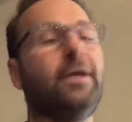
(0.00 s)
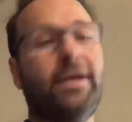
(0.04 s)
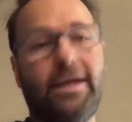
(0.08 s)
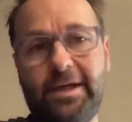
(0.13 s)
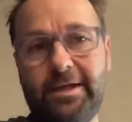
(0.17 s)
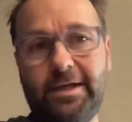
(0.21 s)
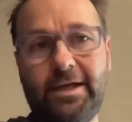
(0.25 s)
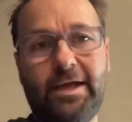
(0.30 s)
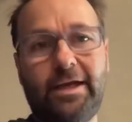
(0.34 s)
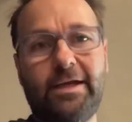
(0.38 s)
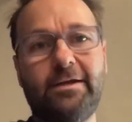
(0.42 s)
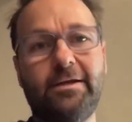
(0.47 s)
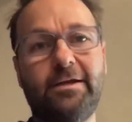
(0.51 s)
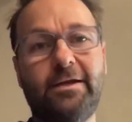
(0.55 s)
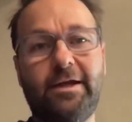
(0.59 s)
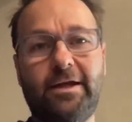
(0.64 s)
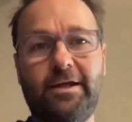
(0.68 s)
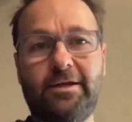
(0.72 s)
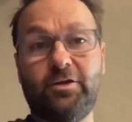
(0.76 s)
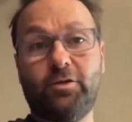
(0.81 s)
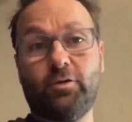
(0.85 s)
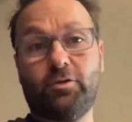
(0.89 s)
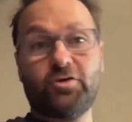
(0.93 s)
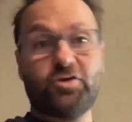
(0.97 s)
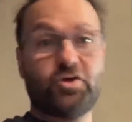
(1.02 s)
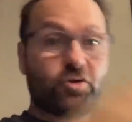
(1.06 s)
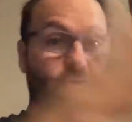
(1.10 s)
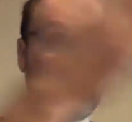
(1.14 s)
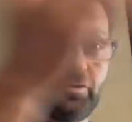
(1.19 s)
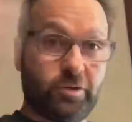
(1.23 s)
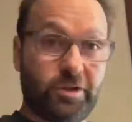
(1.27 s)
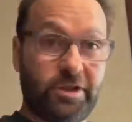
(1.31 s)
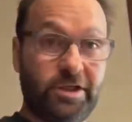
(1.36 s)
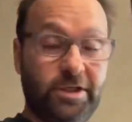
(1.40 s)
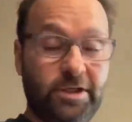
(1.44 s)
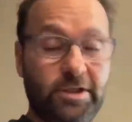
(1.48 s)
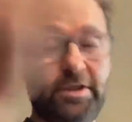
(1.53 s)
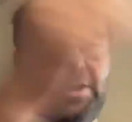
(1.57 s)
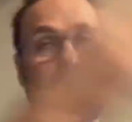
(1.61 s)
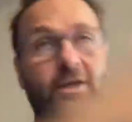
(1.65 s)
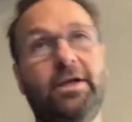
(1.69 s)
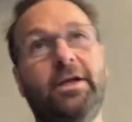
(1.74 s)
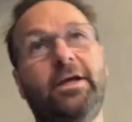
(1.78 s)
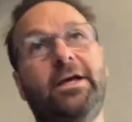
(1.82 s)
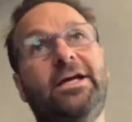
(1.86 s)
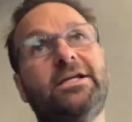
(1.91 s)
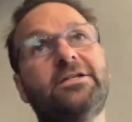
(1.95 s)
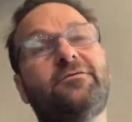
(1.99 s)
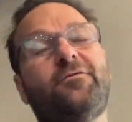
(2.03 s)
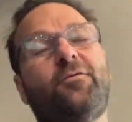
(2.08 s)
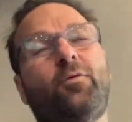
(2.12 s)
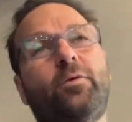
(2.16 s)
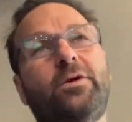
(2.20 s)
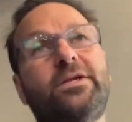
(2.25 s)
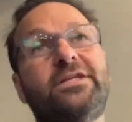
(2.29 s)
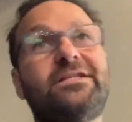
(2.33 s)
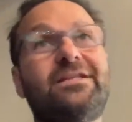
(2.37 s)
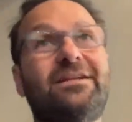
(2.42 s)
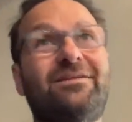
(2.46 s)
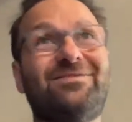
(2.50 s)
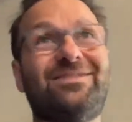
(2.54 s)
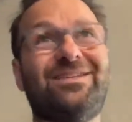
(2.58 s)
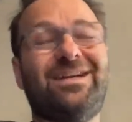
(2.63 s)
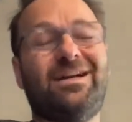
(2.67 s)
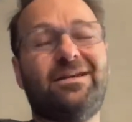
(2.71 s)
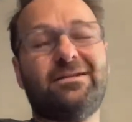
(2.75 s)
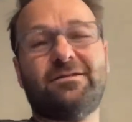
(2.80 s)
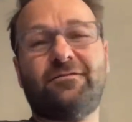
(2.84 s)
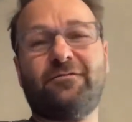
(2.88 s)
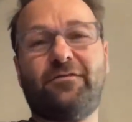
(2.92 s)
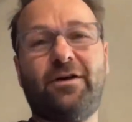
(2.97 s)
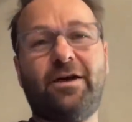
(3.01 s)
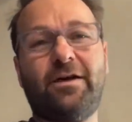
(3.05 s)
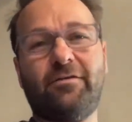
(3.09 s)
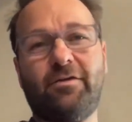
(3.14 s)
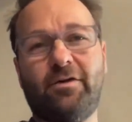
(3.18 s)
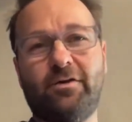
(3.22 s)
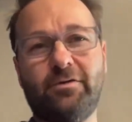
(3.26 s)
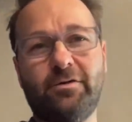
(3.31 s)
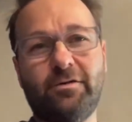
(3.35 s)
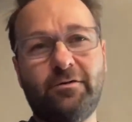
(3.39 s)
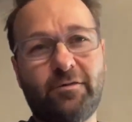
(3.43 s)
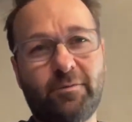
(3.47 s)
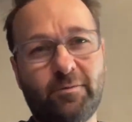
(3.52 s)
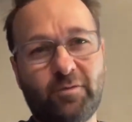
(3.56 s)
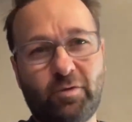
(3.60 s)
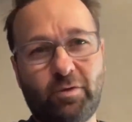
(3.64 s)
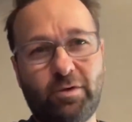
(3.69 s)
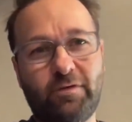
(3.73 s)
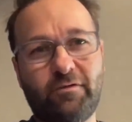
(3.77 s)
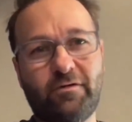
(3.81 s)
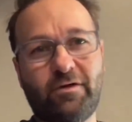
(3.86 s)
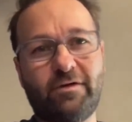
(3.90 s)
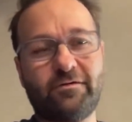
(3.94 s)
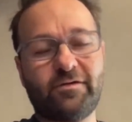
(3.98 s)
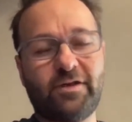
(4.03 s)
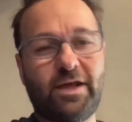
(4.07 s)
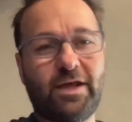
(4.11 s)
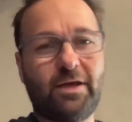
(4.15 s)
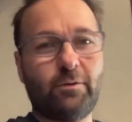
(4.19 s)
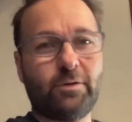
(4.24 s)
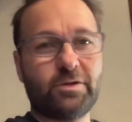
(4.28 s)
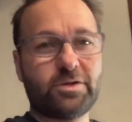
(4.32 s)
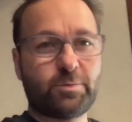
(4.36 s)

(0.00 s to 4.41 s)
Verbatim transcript: 8-handed, and yours truly has 47,500 from 25K,